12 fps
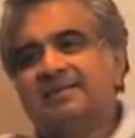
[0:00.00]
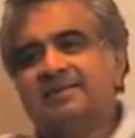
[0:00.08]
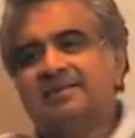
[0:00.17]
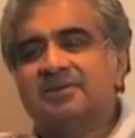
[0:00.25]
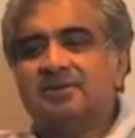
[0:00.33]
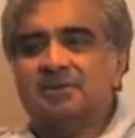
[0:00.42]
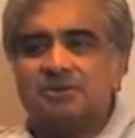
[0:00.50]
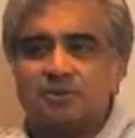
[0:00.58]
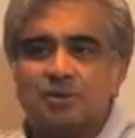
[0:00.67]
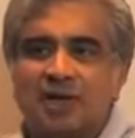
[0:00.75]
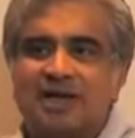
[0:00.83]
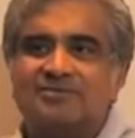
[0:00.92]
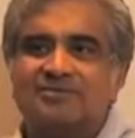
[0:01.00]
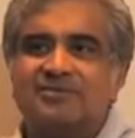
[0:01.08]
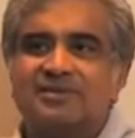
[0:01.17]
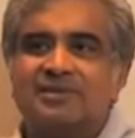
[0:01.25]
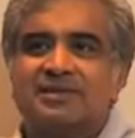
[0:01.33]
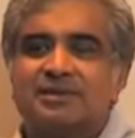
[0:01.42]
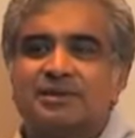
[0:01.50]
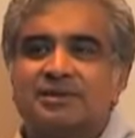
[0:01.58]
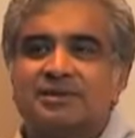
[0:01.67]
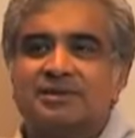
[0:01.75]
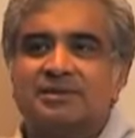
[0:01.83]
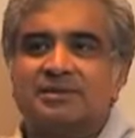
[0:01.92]
So you have
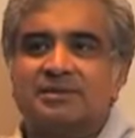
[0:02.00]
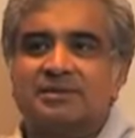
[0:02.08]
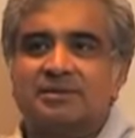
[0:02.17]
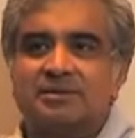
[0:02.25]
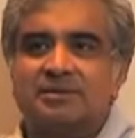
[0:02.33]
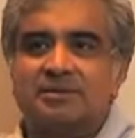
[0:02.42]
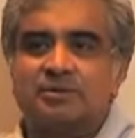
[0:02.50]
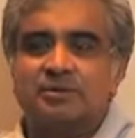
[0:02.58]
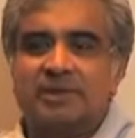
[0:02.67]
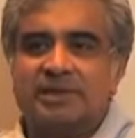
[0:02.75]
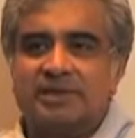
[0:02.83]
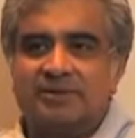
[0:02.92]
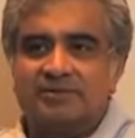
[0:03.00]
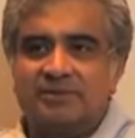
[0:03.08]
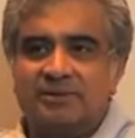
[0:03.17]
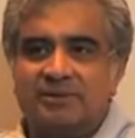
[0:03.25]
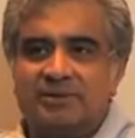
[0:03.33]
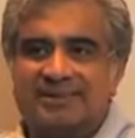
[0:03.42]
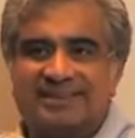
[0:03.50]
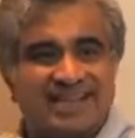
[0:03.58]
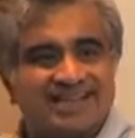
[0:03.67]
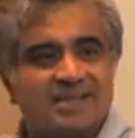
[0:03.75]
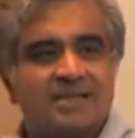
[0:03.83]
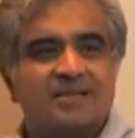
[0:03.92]
to be
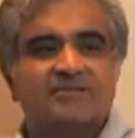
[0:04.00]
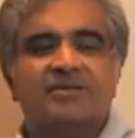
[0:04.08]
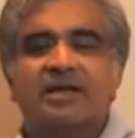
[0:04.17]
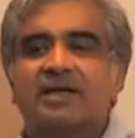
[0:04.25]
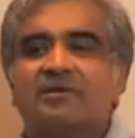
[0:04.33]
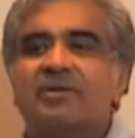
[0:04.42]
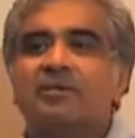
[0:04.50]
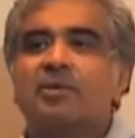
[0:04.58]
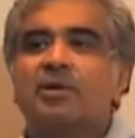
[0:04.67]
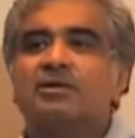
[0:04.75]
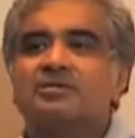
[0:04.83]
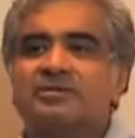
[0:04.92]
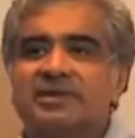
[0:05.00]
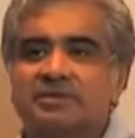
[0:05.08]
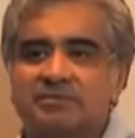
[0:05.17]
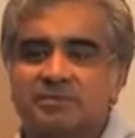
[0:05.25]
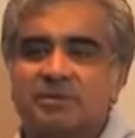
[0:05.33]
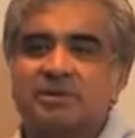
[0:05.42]
sensitive at every point of time